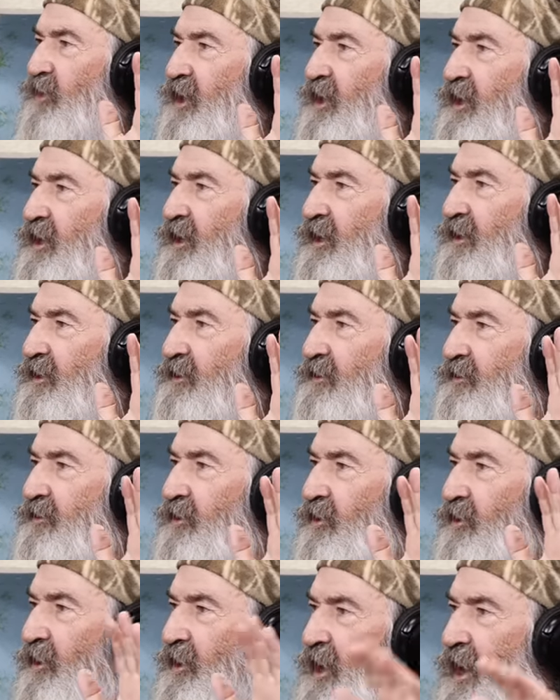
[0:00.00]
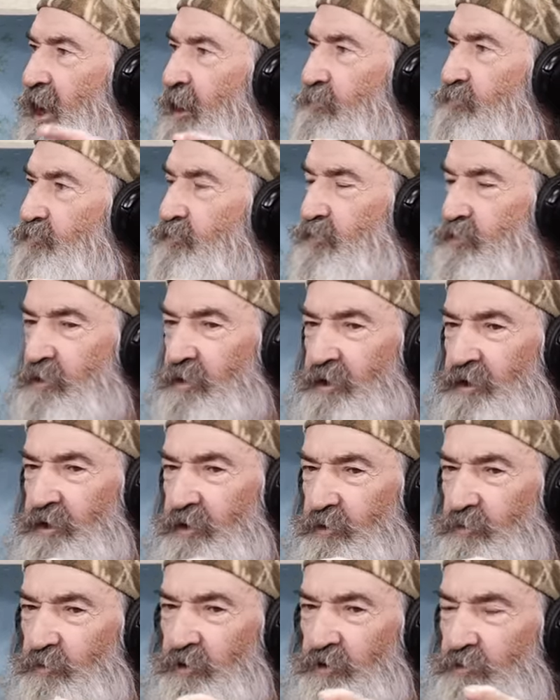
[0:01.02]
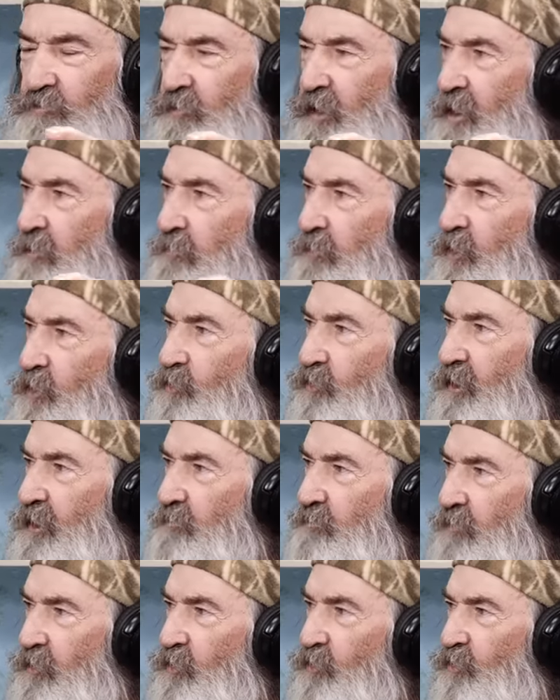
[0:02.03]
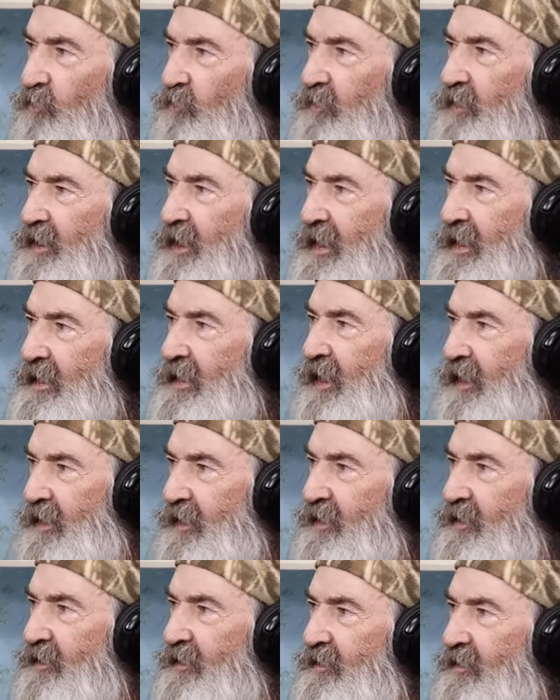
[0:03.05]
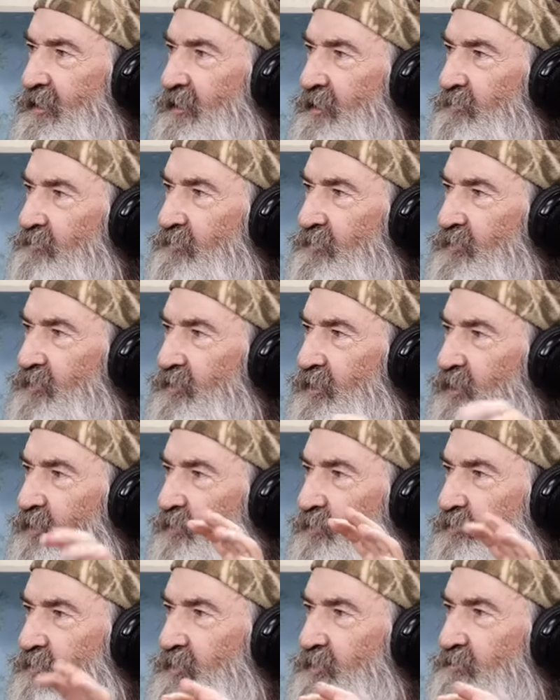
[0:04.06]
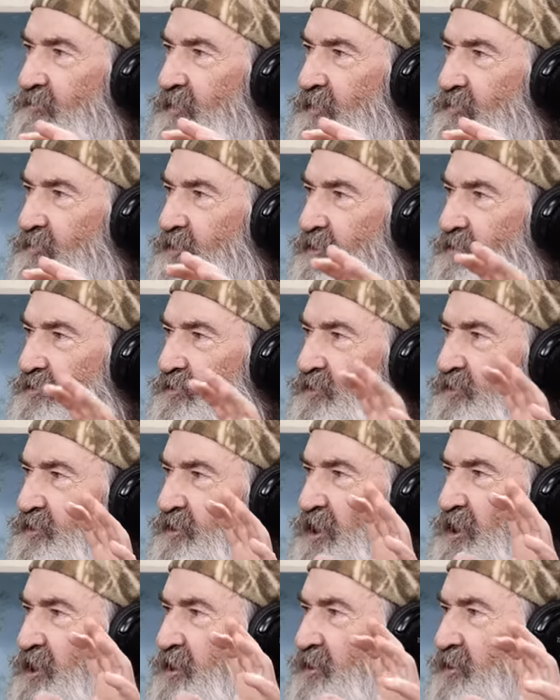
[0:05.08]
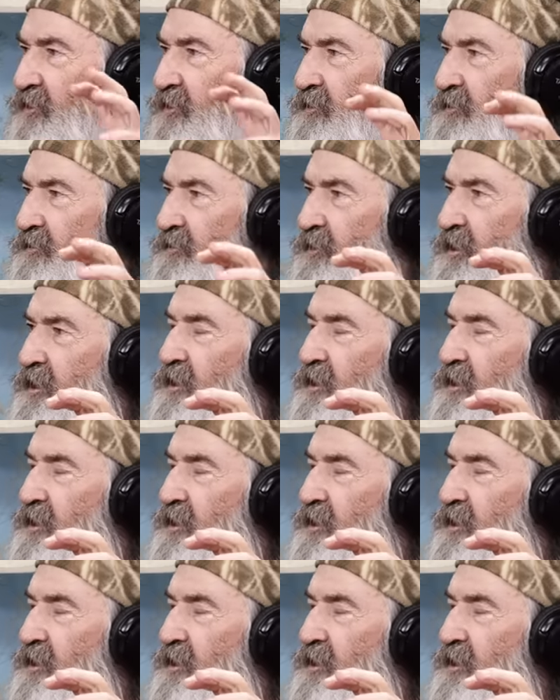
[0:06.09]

thing collapsed with my boat and motor in it. So it was just steel and